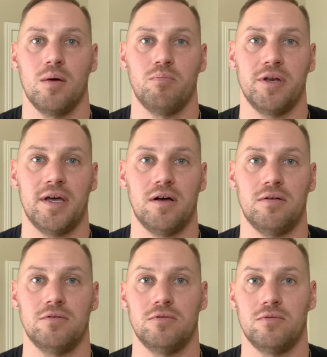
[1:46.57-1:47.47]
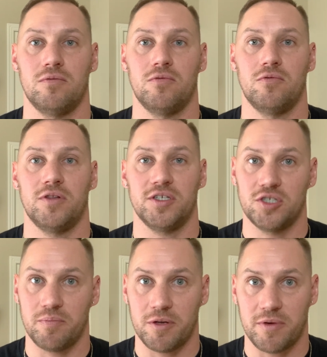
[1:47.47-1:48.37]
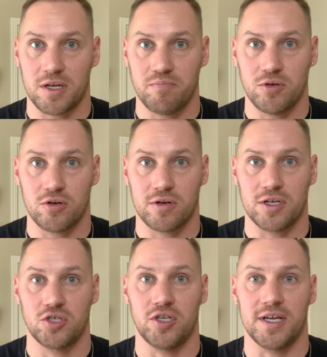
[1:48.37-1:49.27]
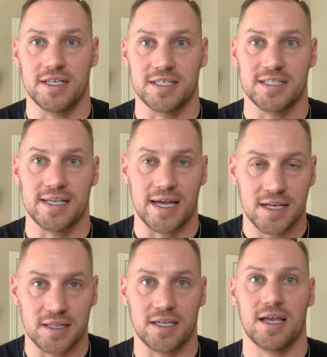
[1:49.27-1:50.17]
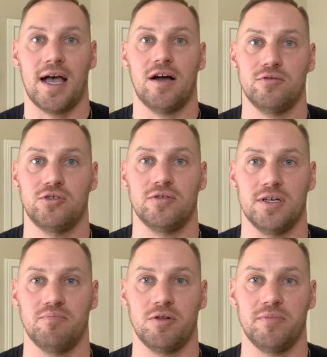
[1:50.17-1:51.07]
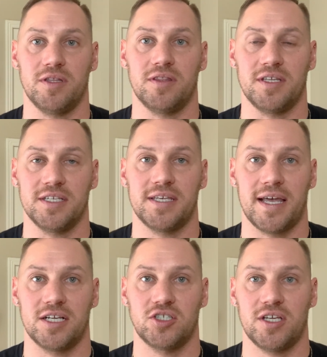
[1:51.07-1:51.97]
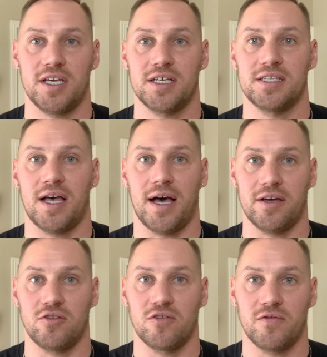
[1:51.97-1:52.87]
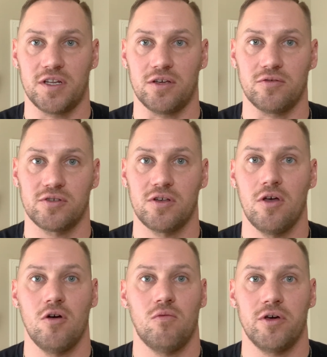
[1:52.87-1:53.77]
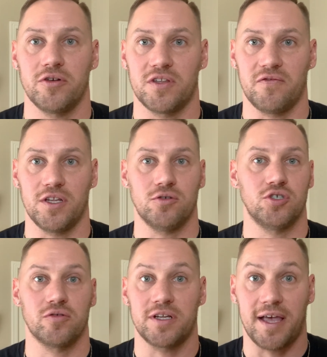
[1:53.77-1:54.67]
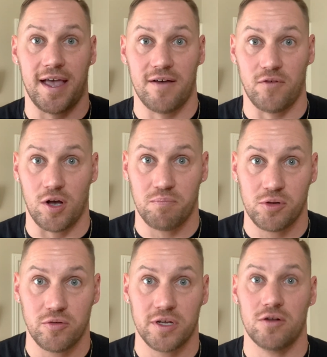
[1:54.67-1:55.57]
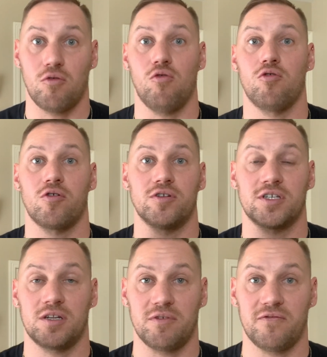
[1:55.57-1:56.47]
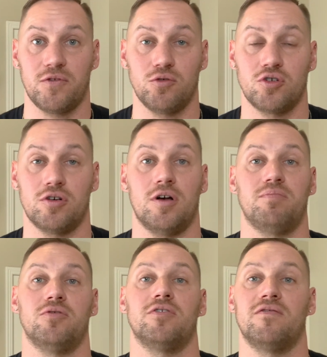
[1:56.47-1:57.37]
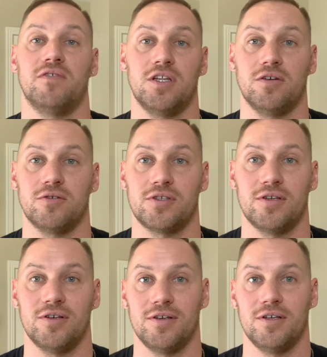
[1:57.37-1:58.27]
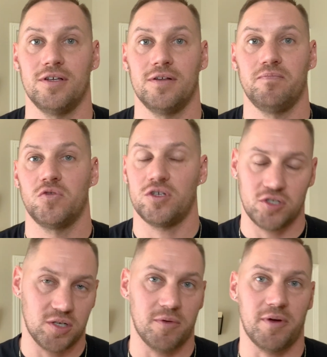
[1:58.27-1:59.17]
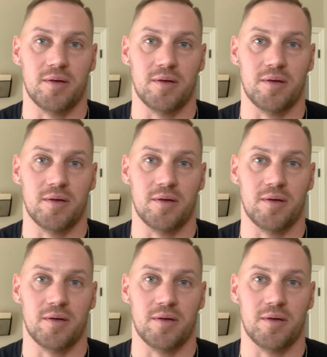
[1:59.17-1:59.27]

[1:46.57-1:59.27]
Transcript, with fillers: But now let's jump into my computer and I'll show you guys exactly how to implement these hashtags on your videos whether it's videos you already have uploaded or it's going to be future uploaded videos. So let's jump into my